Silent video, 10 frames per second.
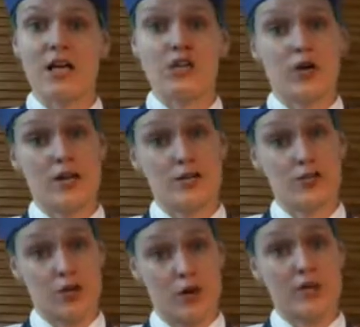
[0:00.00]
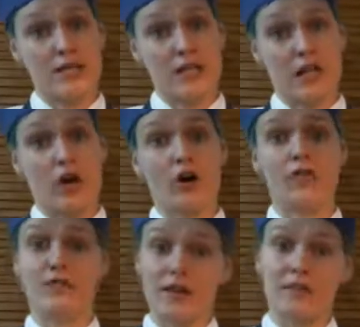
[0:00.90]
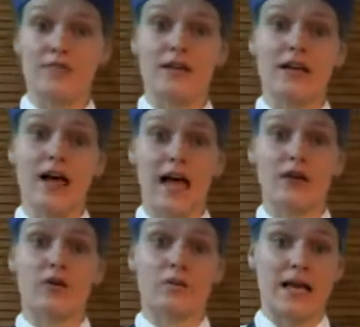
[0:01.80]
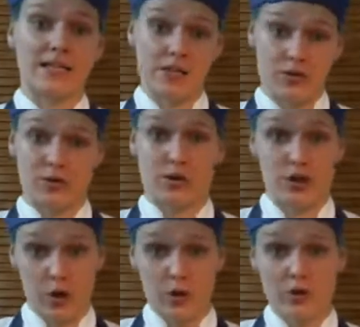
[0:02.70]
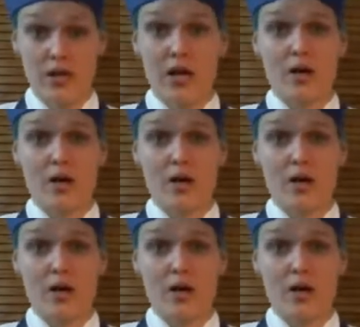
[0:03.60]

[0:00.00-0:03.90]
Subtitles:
So as you know, there's a lot of different egg replacers you could use,